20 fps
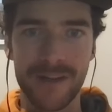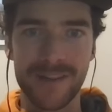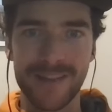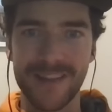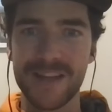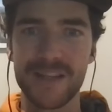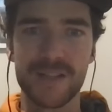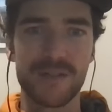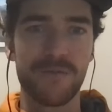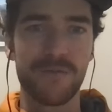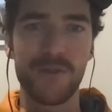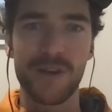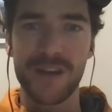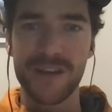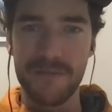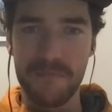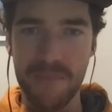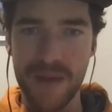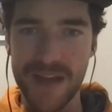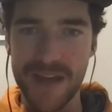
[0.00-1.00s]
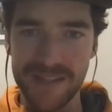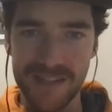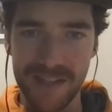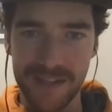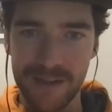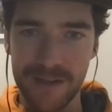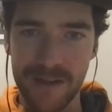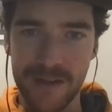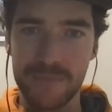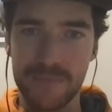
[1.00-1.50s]
That is freaking
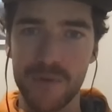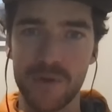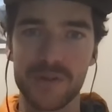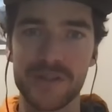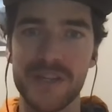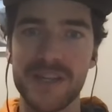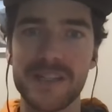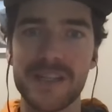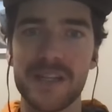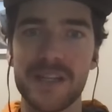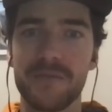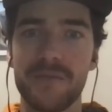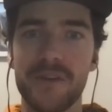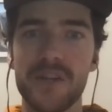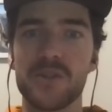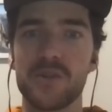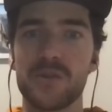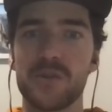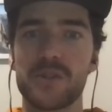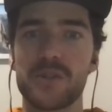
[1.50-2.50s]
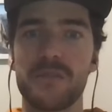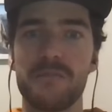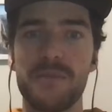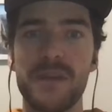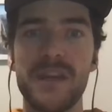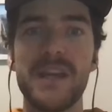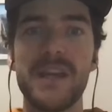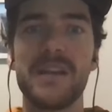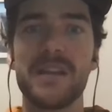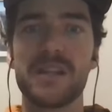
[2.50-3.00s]
amazing because these individuals have
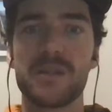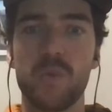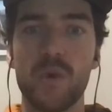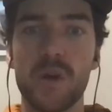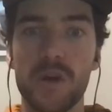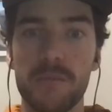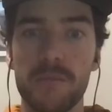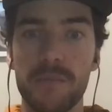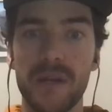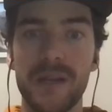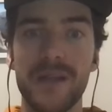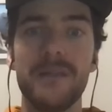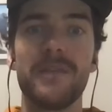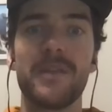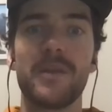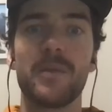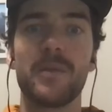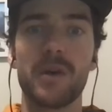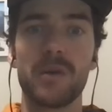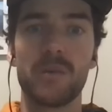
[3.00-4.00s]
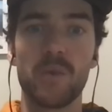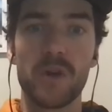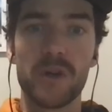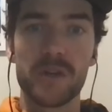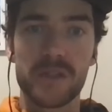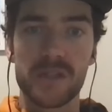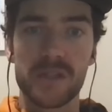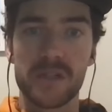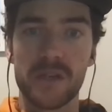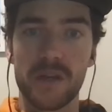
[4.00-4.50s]
been in this world believing the world
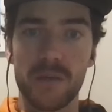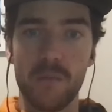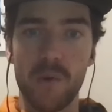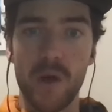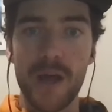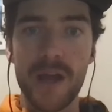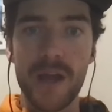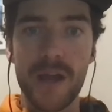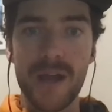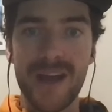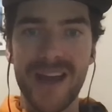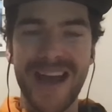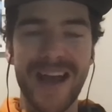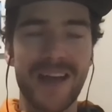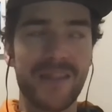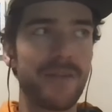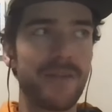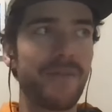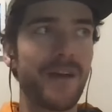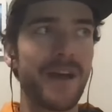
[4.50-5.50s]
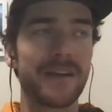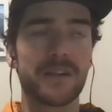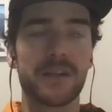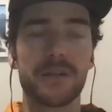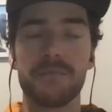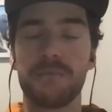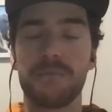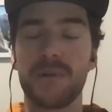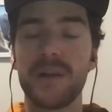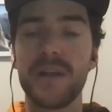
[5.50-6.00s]
works a certain way and they've had
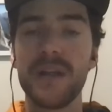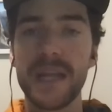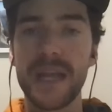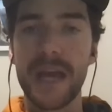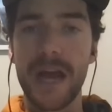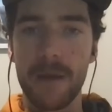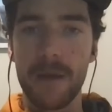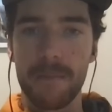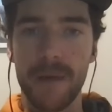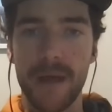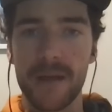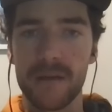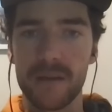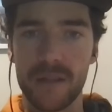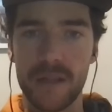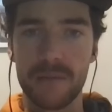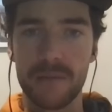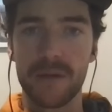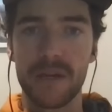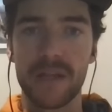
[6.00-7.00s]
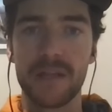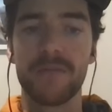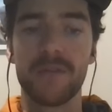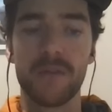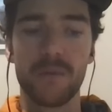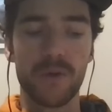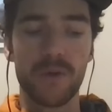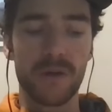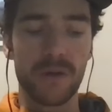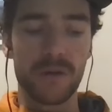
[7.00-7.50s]
completely upend their belief of
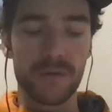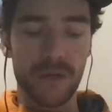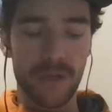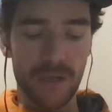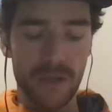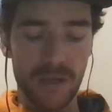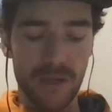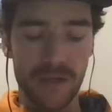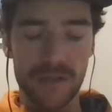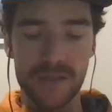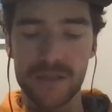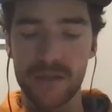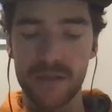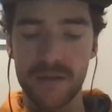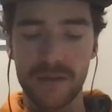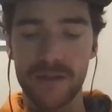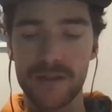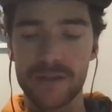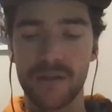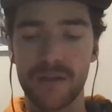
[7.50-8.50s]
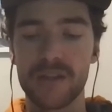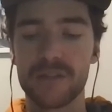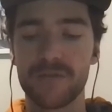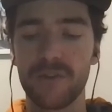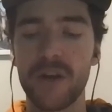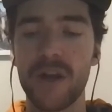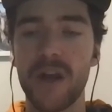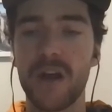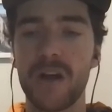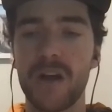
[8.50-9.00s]
the world. And so it's, it's
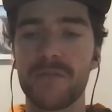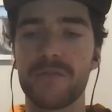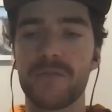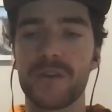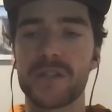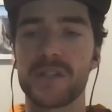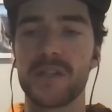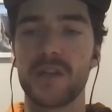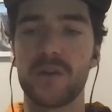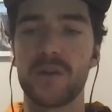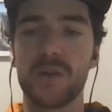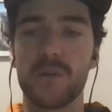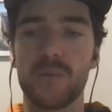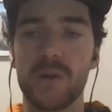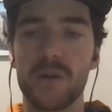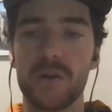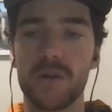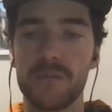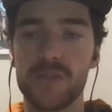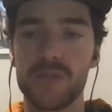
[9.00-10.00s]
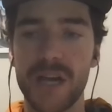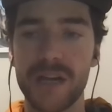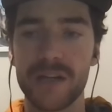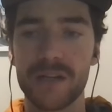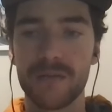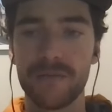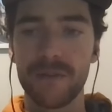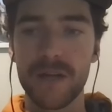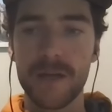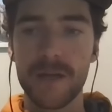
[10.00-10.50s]
very hard for us to look at the world
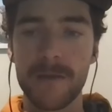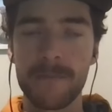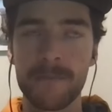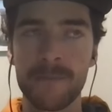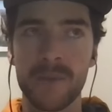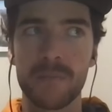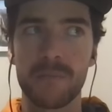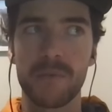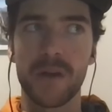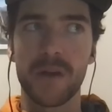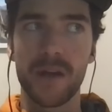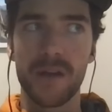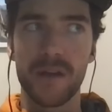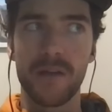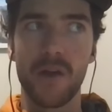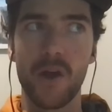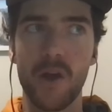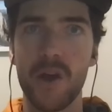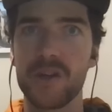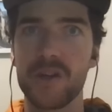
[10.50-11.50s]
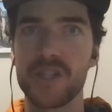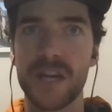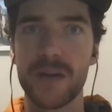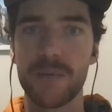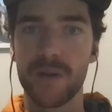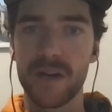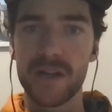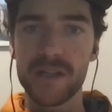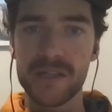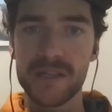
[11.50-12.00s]
objectively. But I urge
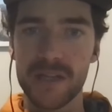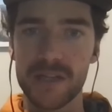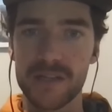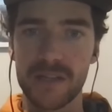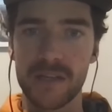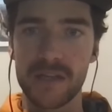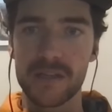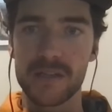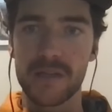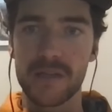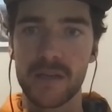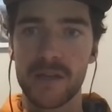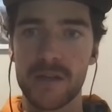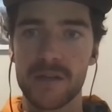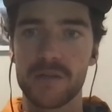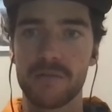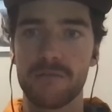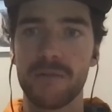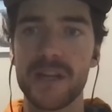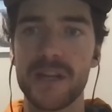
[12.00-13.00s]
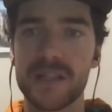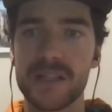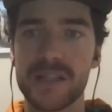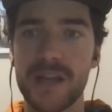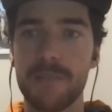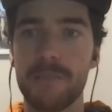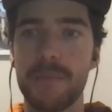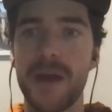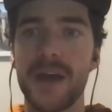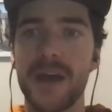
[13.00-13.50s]
anyone listening to this to really
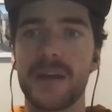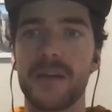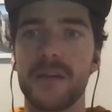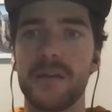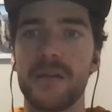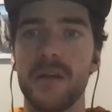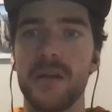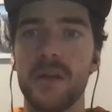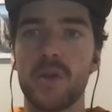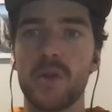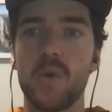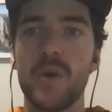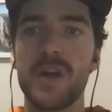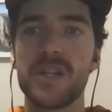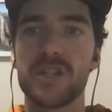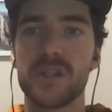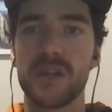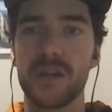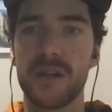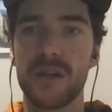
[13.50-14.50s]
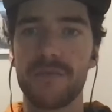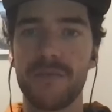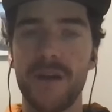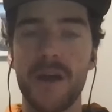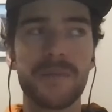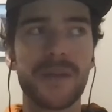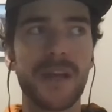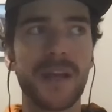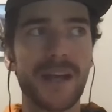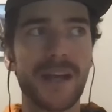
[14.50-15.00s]
step back and question if
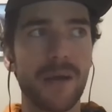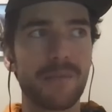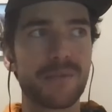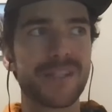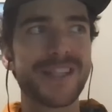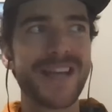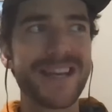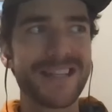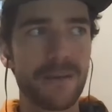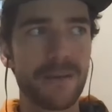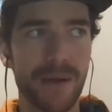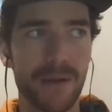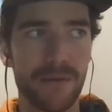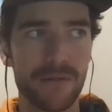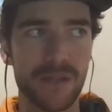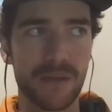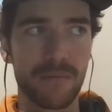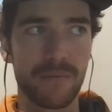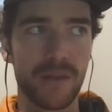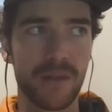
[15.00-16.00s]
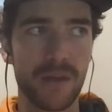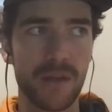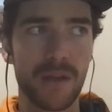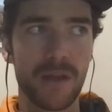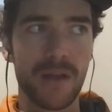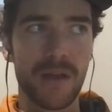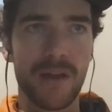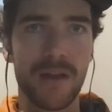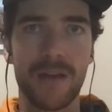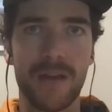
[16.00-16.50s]
I'm getting upset about something,
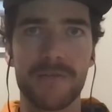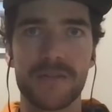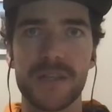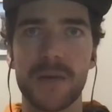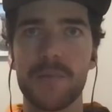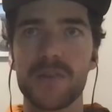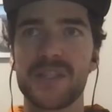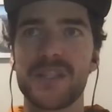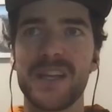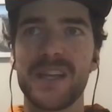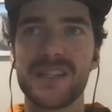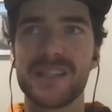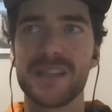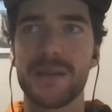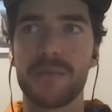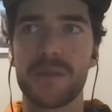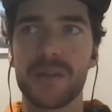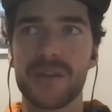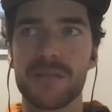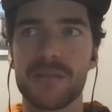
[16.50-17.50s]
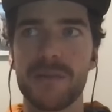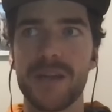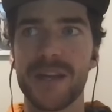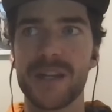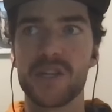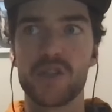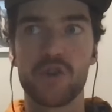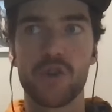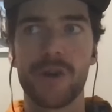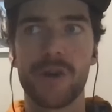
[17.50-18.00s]
if someone says something to me and
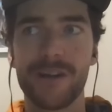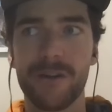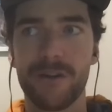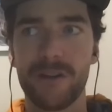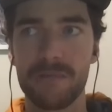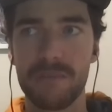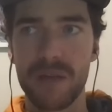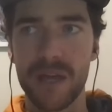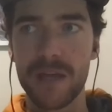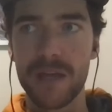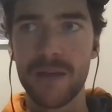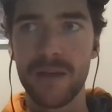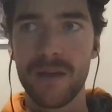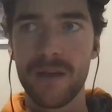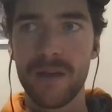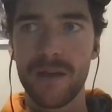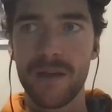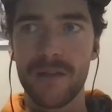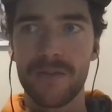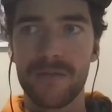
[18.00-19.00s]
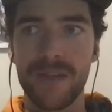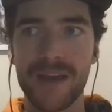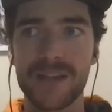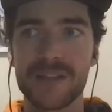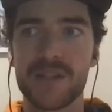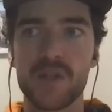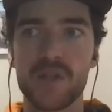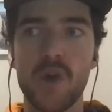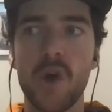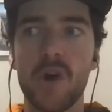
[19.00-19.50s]
it's triggering me,
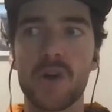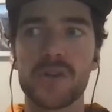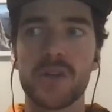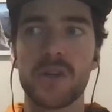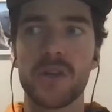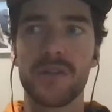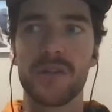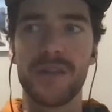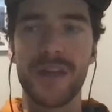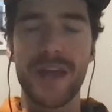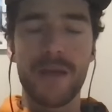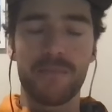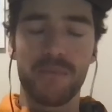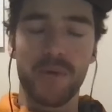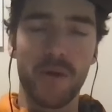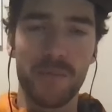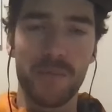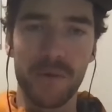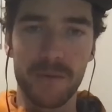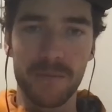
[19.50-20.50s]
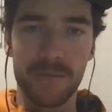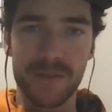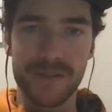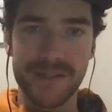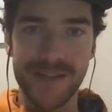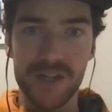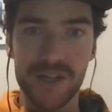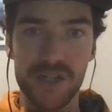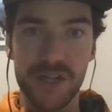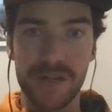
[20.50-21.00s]
that's not their problem.
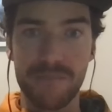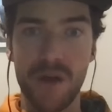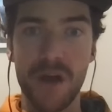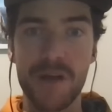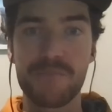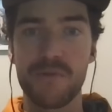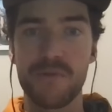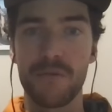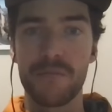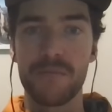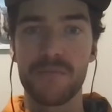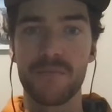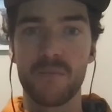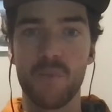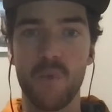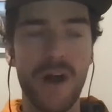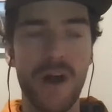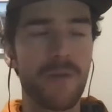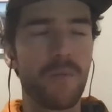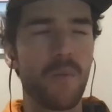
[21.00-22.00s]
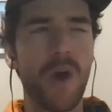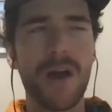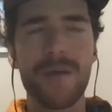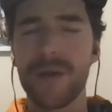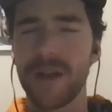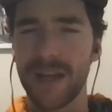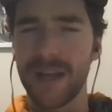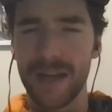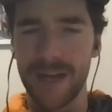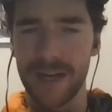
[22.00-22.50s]
It's actually my problem. Why, why am
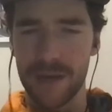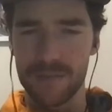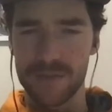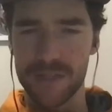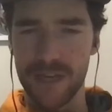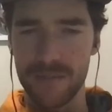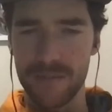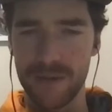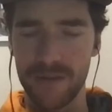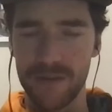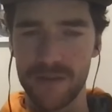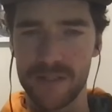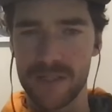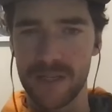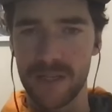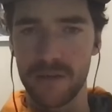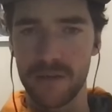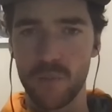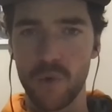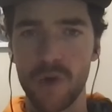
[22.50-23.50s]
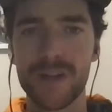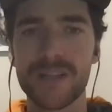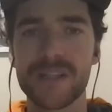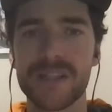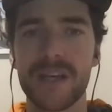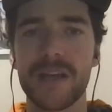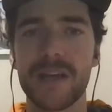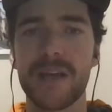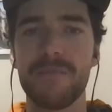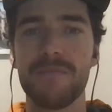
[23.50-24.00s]
I getting upset about this thing? What is
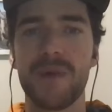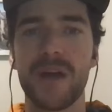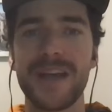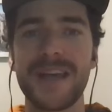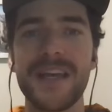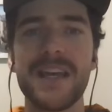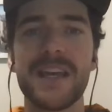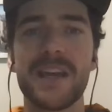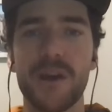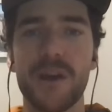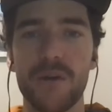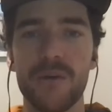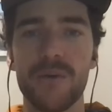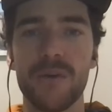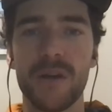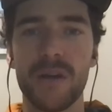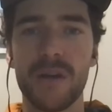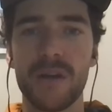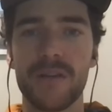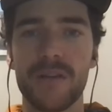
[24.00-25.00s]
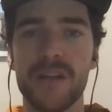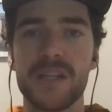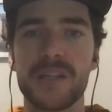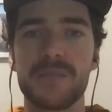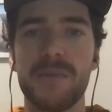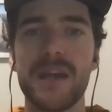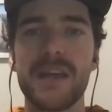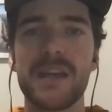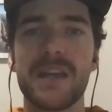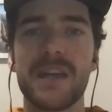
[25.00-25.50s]
it in my ego that is
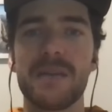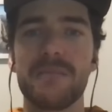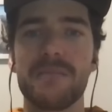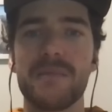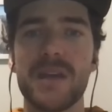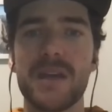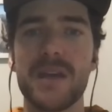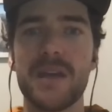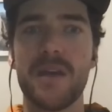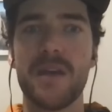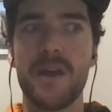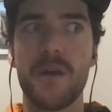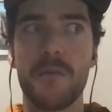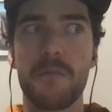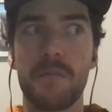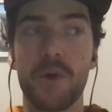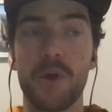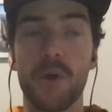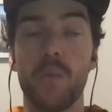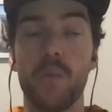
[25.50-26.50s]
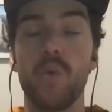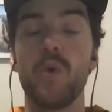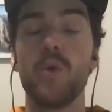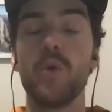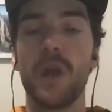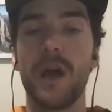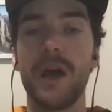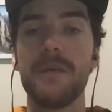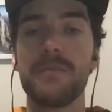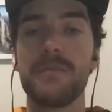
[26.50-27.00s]
making me put a
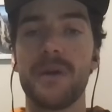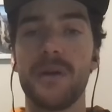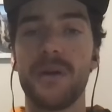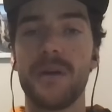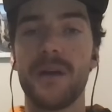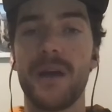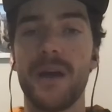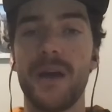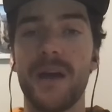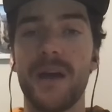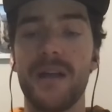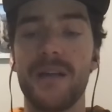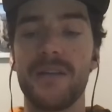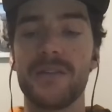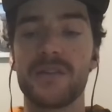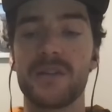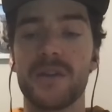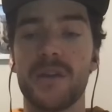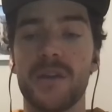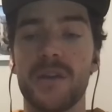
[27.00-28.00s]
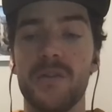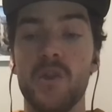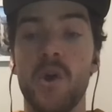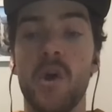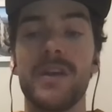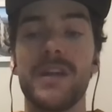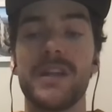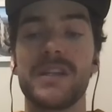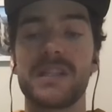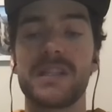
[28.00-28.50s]
wall up and
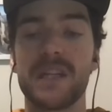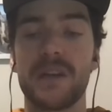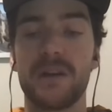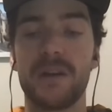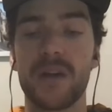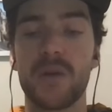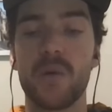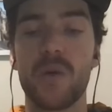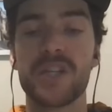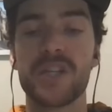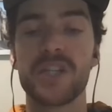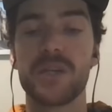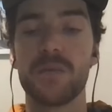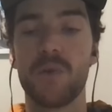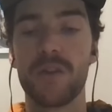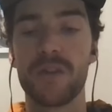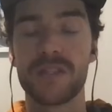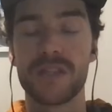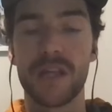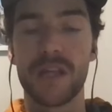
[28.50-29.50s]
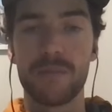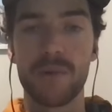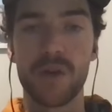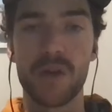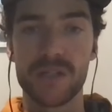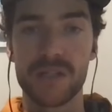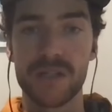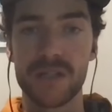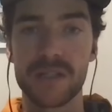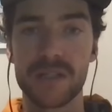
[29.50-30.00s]
not necessarily question what this other
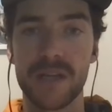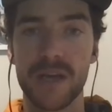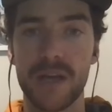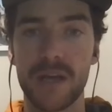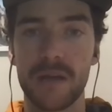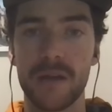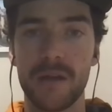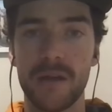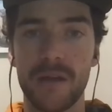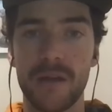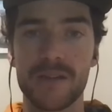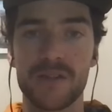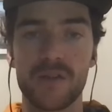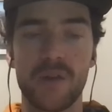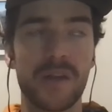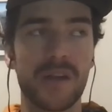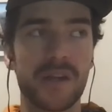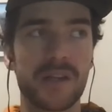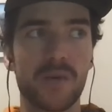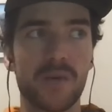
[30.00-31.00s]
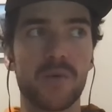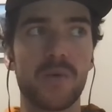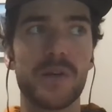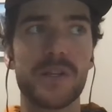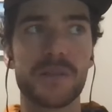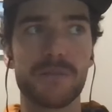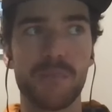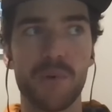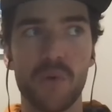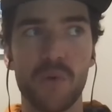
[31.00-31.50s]
person is saying? And so I think it's
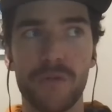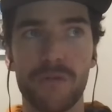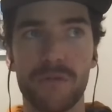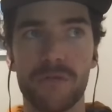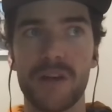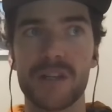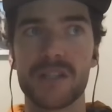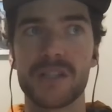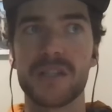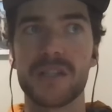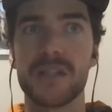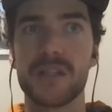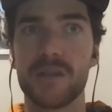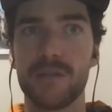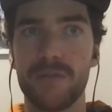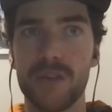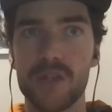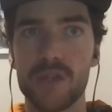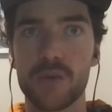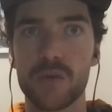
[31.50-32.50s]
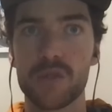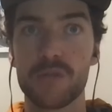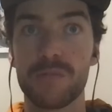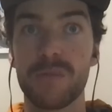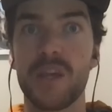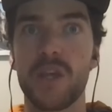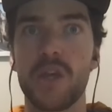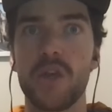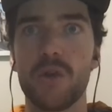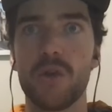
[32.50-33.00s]
always important for us as individuals to
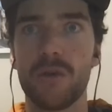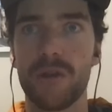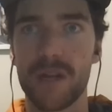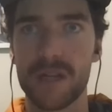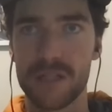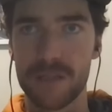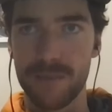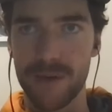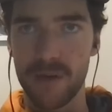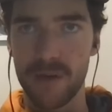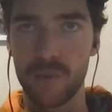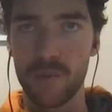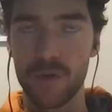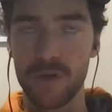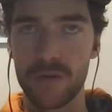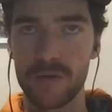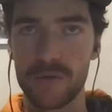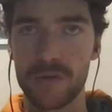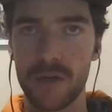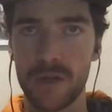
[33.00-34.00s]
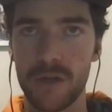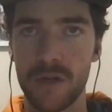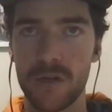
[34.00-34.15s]
be curious about the world.